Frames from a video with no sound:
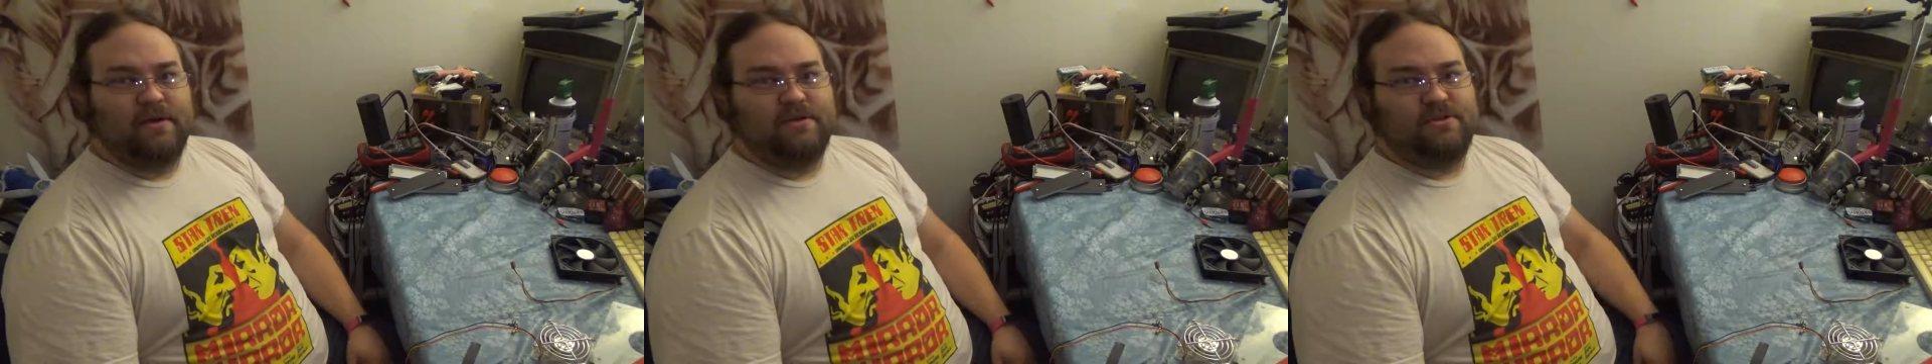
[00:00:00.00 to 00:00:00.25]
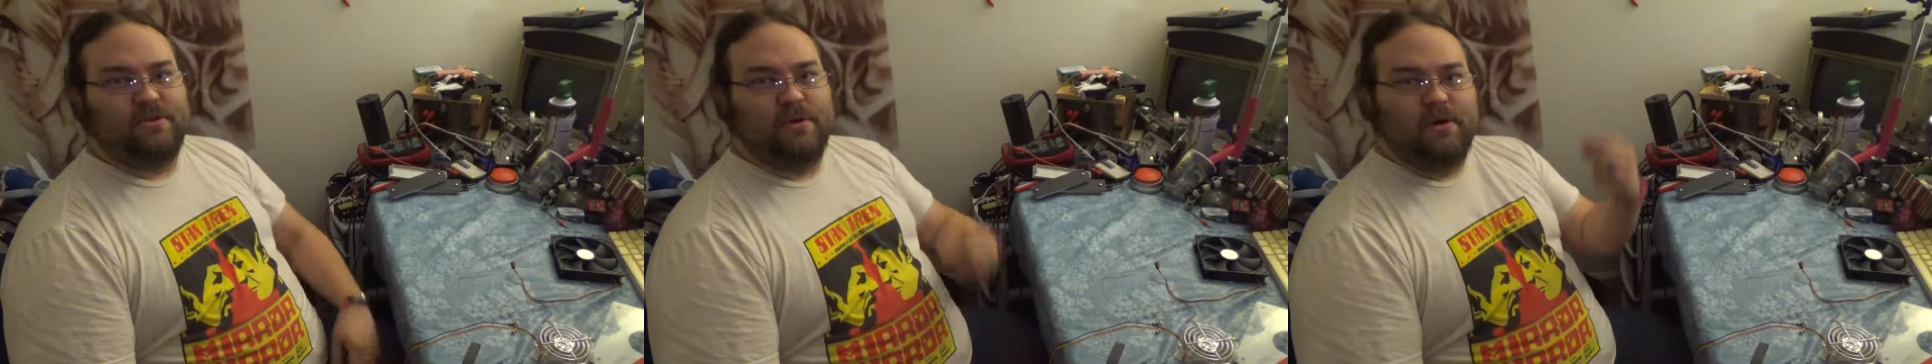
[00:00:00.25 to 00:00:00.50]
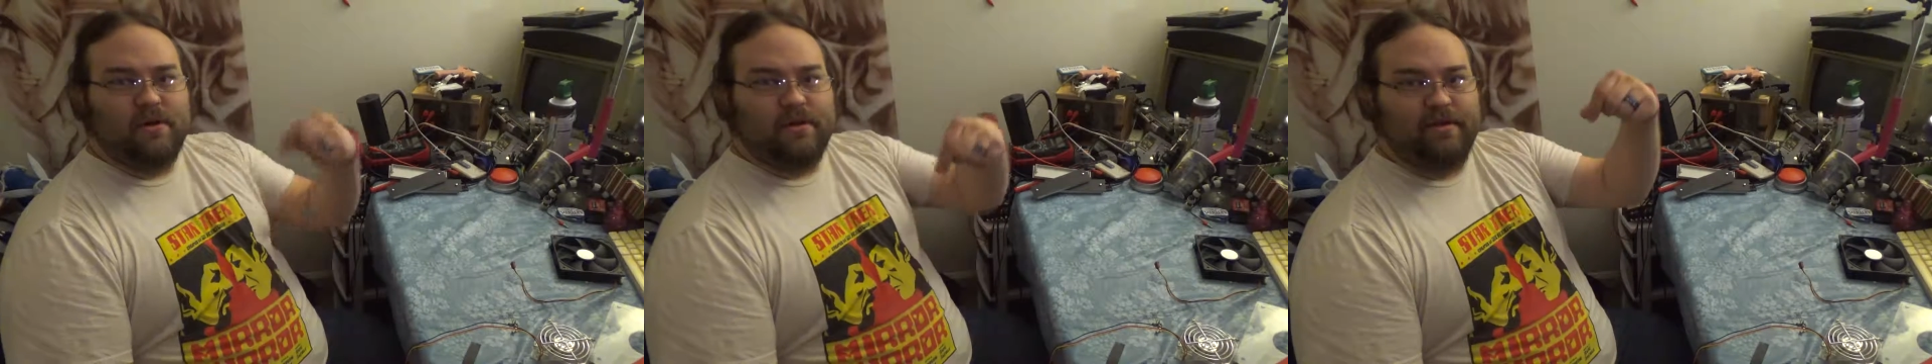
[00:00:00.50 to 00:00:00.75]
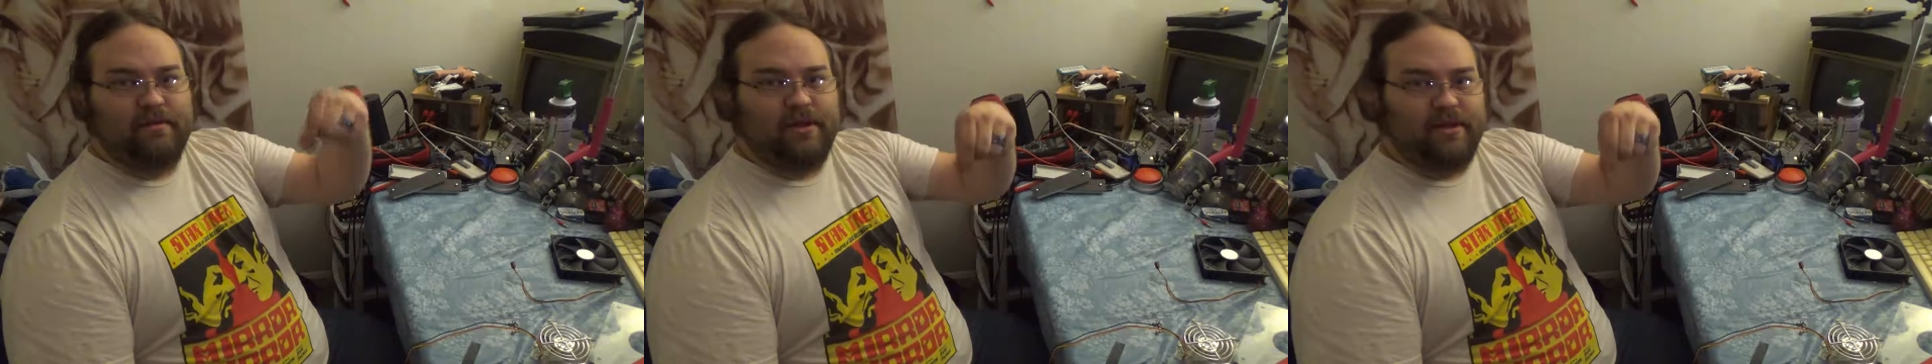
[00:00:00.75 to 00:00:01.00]
So
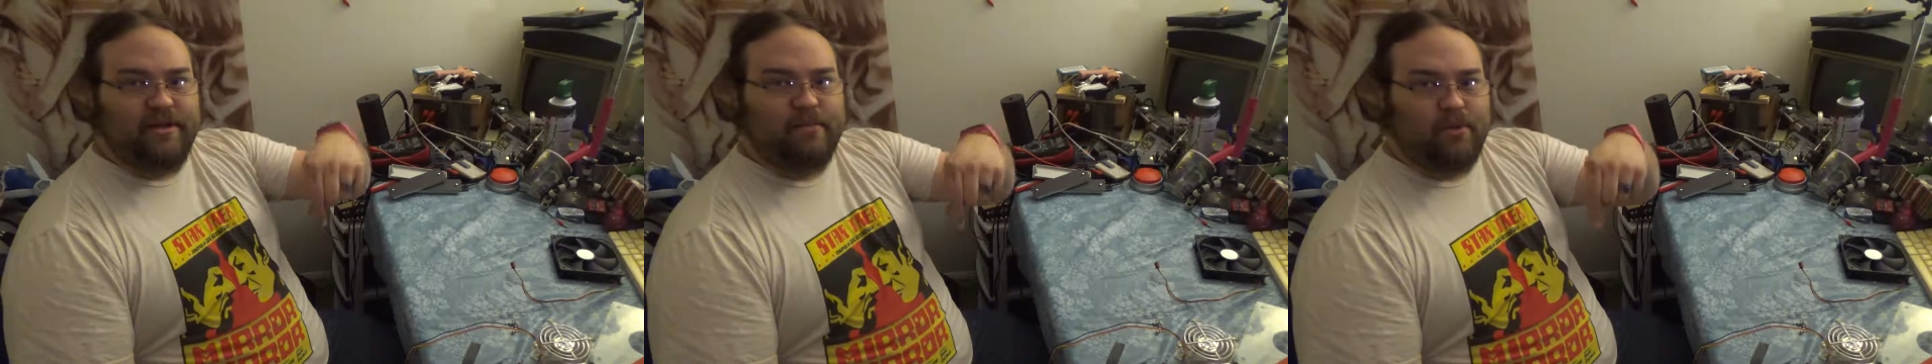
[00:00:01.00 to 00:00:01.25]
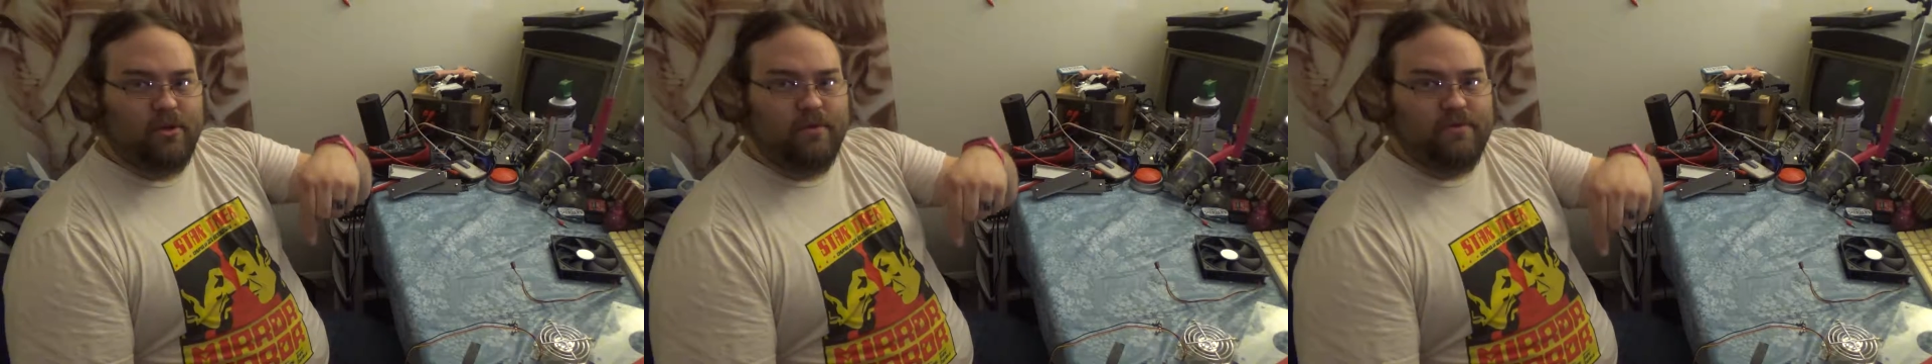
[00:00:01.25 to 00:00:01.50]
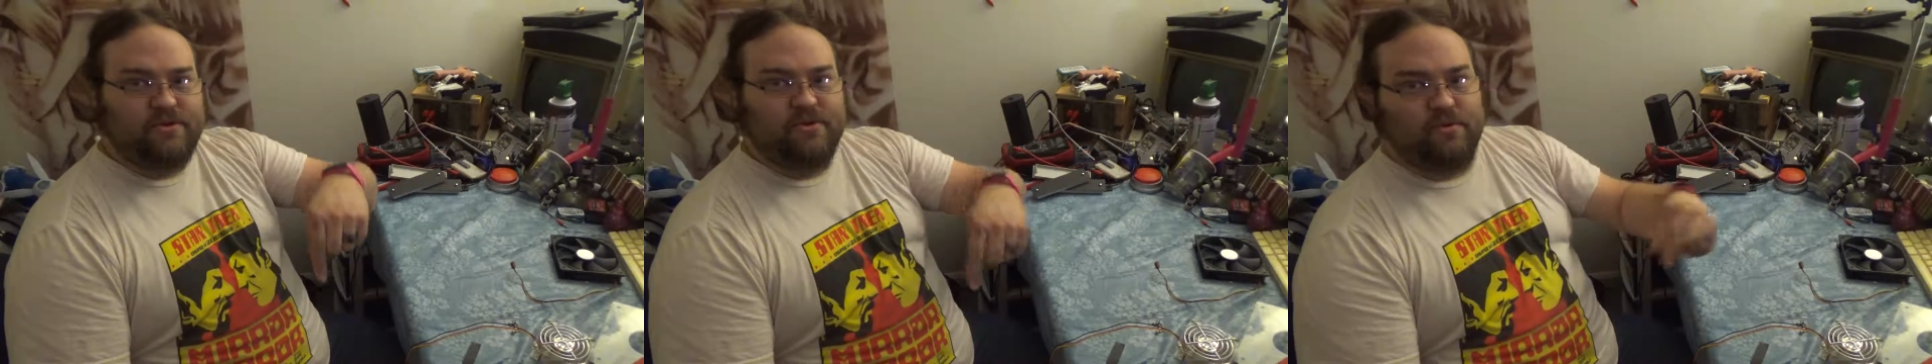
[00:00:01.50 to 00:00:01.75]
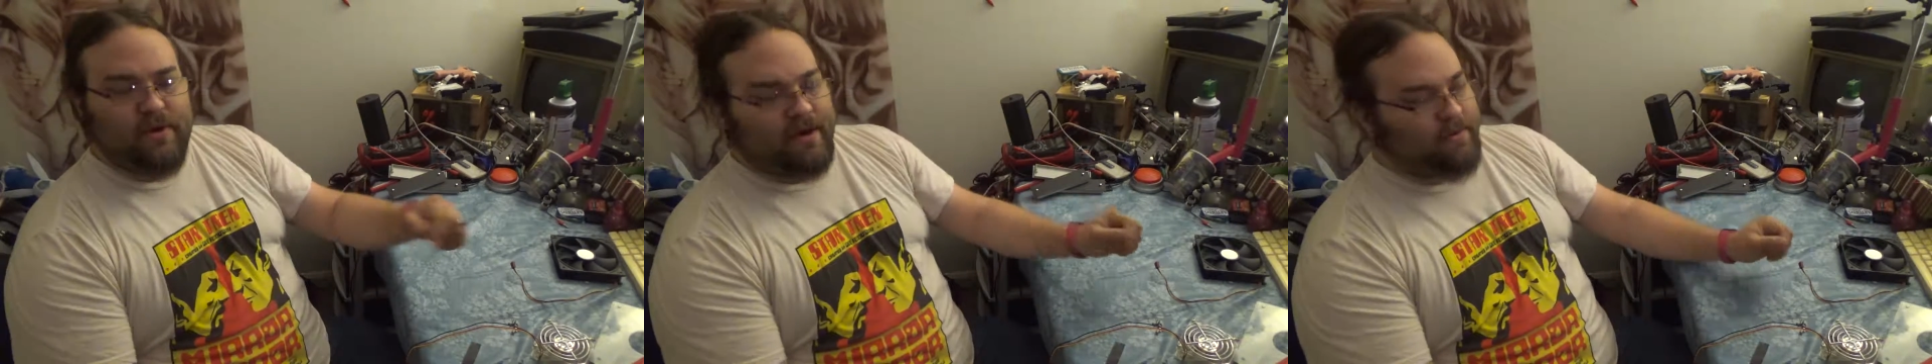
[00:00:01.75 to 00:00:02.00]
leave me a link down below
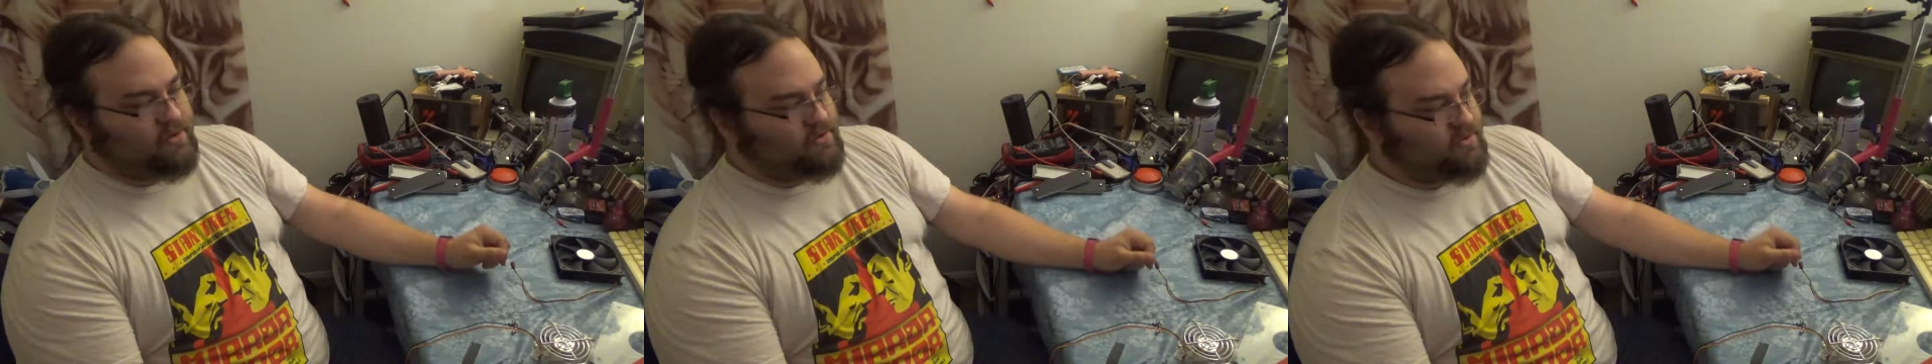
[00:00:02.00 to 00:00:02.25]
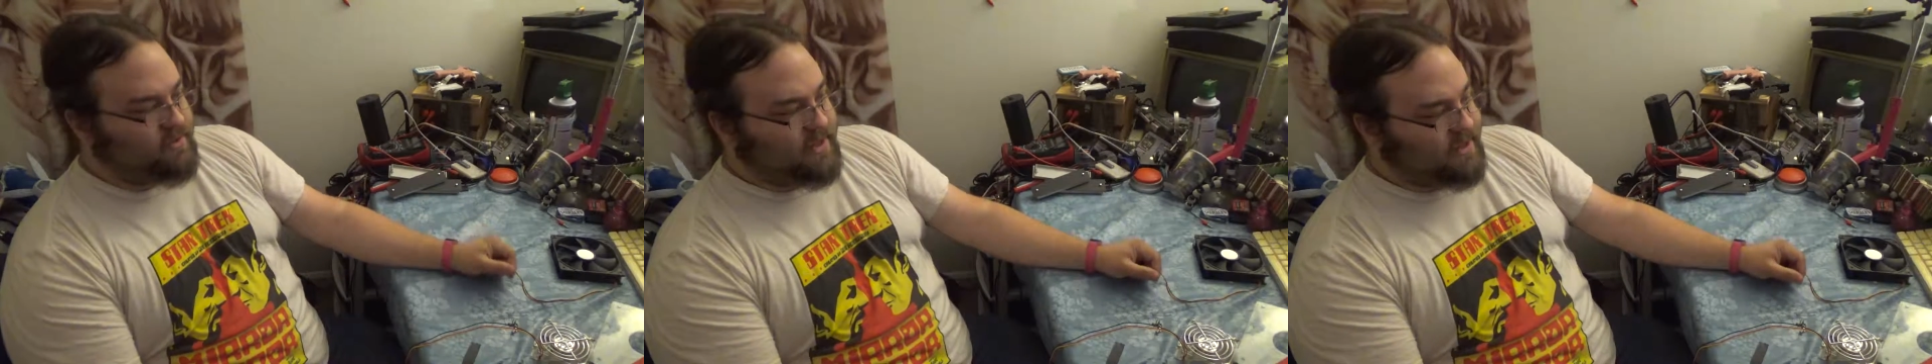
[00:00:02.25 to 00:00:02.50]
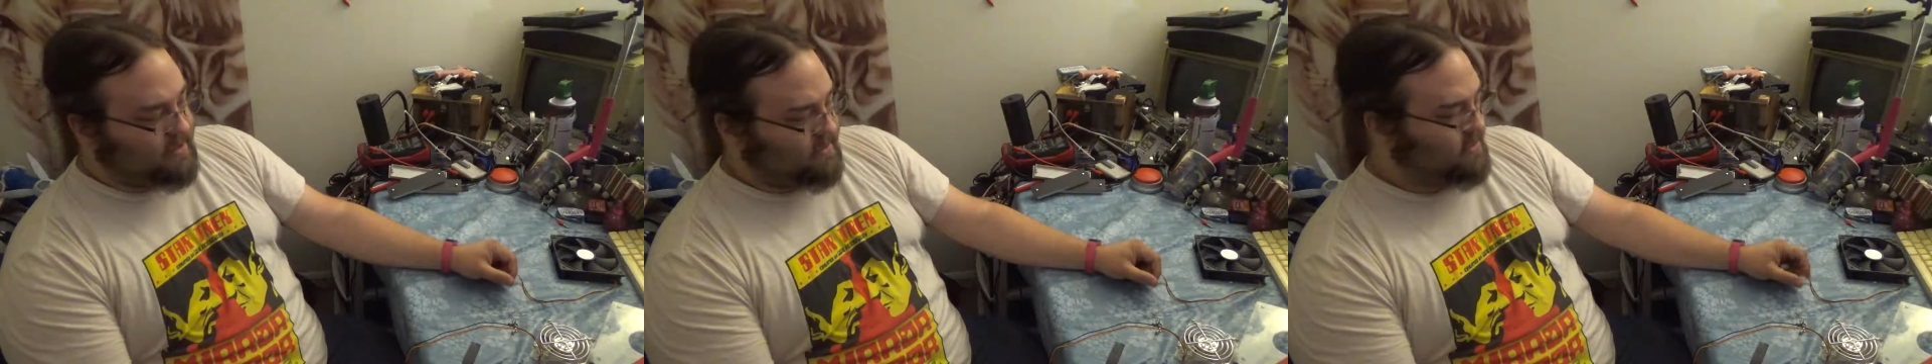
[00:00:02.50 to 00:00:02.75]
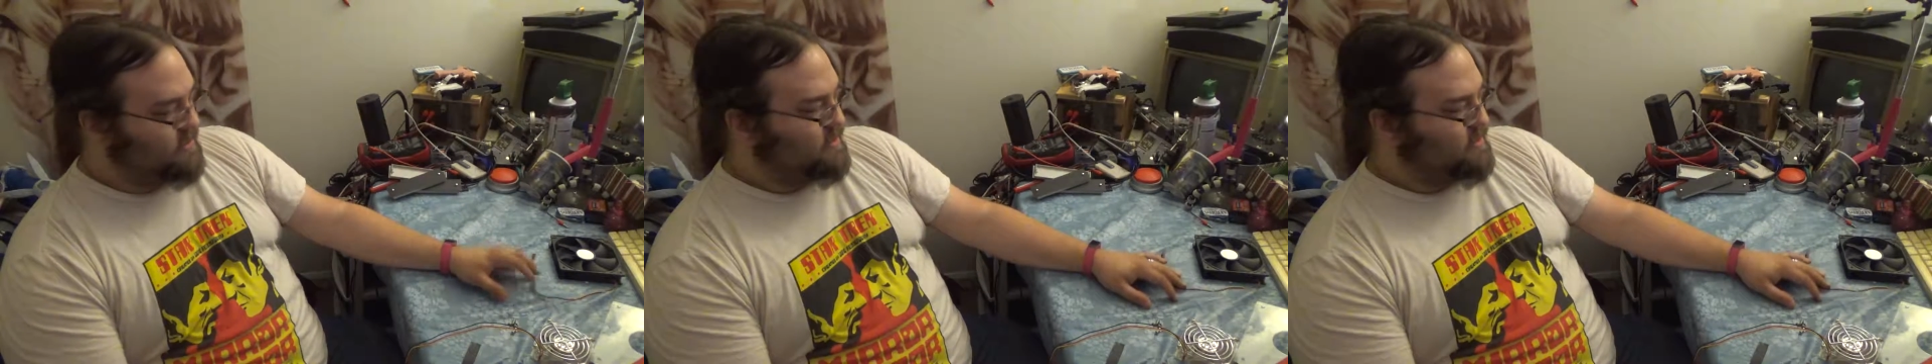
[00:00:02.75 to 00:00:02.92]
to how to do that.